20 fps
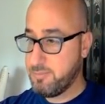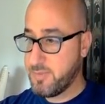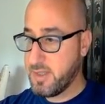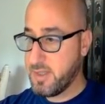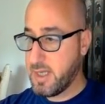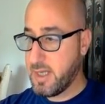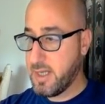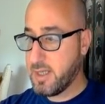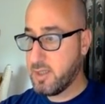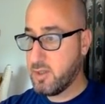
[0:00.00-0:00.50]

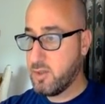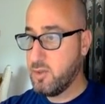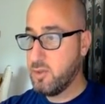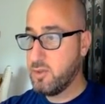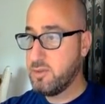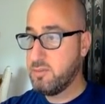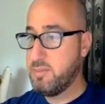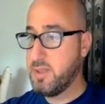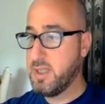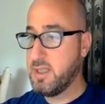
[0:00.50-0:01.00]
that
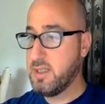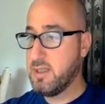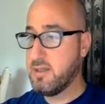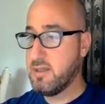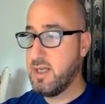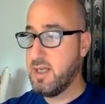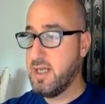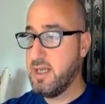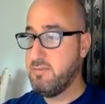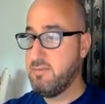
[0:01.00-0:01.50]
could be
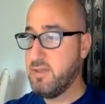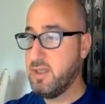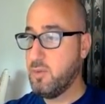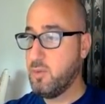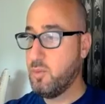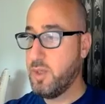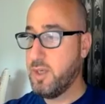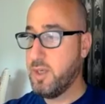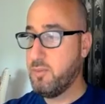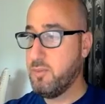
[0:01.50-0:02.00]
the
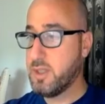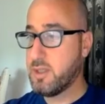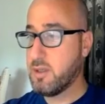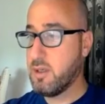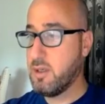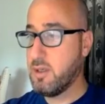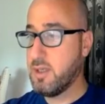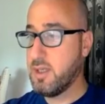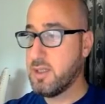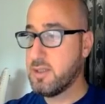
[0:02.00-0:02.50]
level where we're
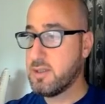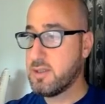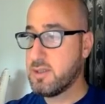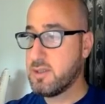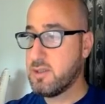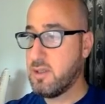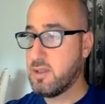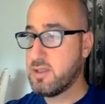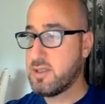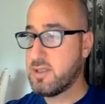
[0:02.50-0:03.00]
gonna
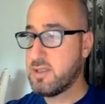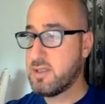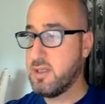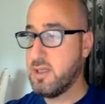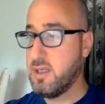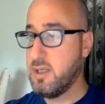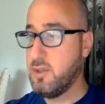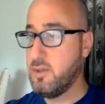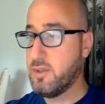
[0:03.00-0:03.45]
start uh,